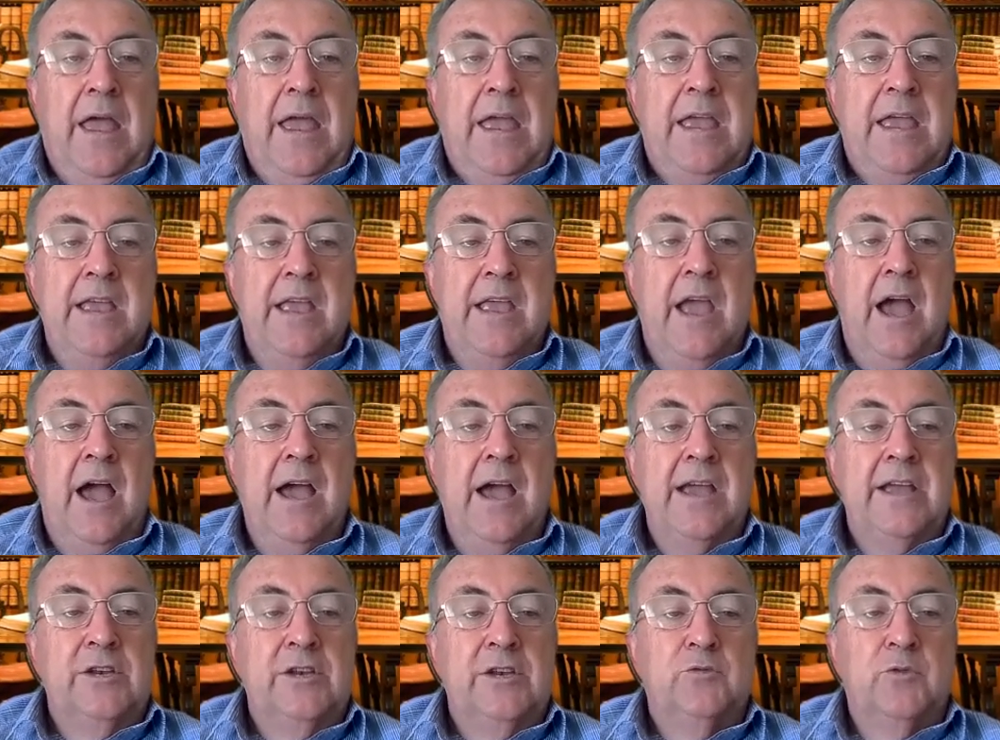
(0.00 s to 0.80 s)

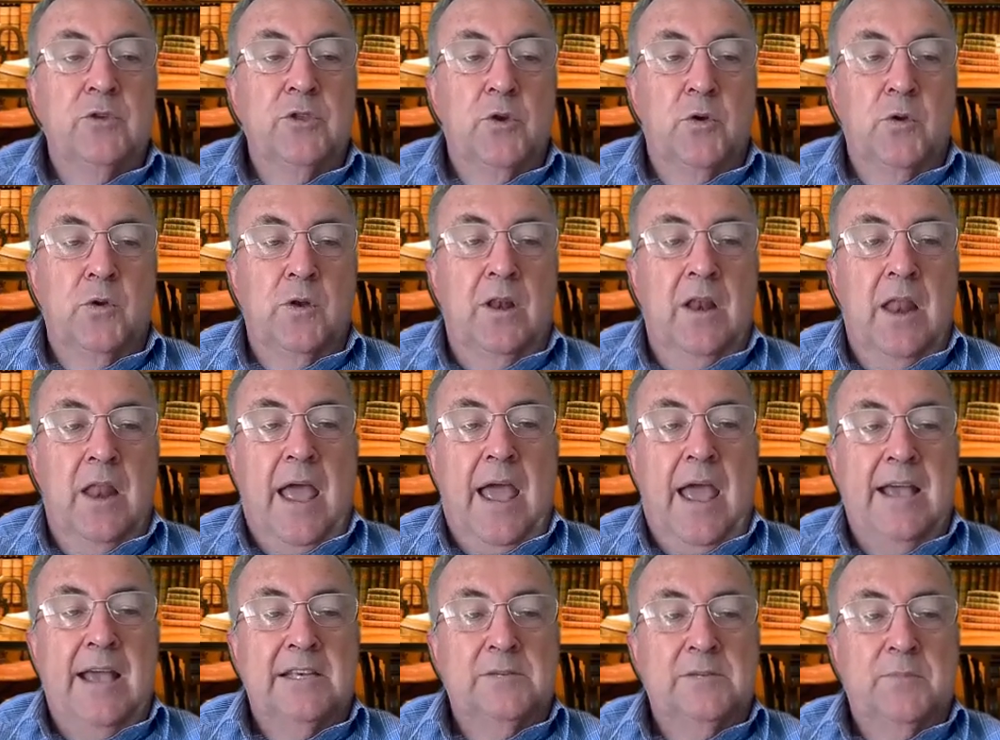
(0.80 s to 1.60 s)
engage with all
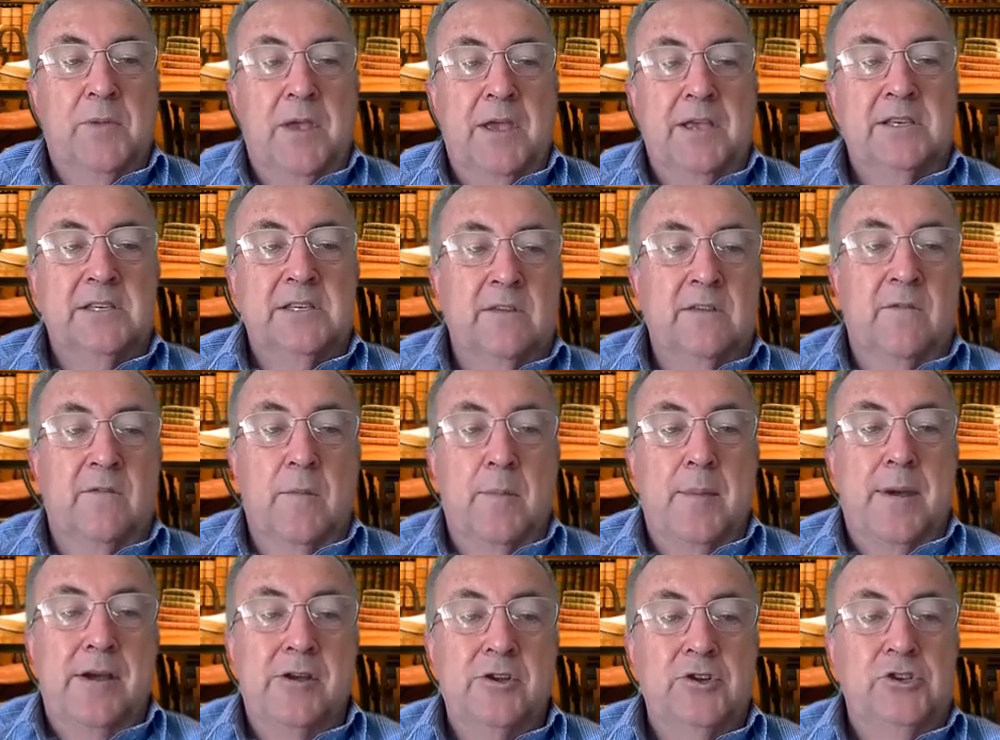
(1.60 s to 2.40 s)
aspects of
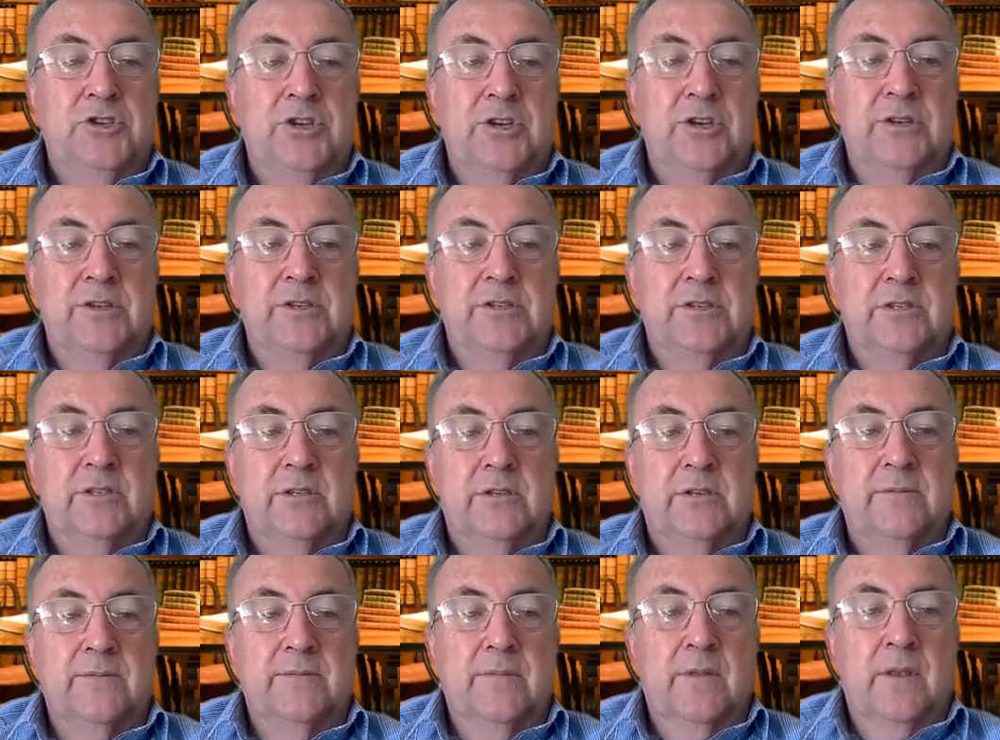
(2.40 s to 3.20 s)

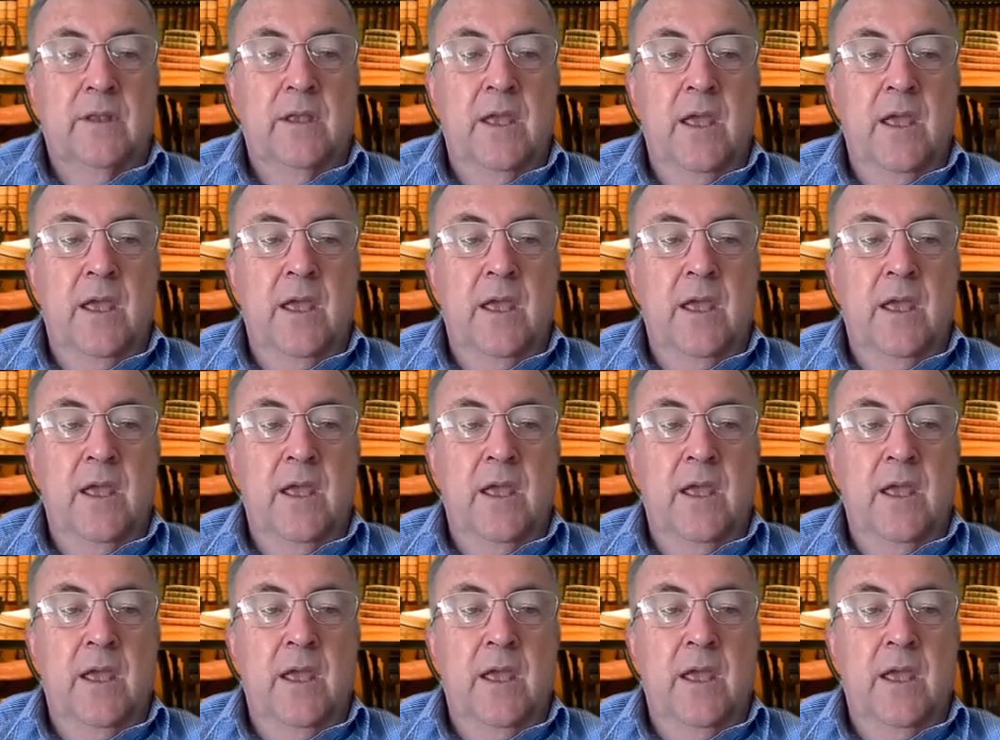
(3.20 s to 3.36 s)
emotions.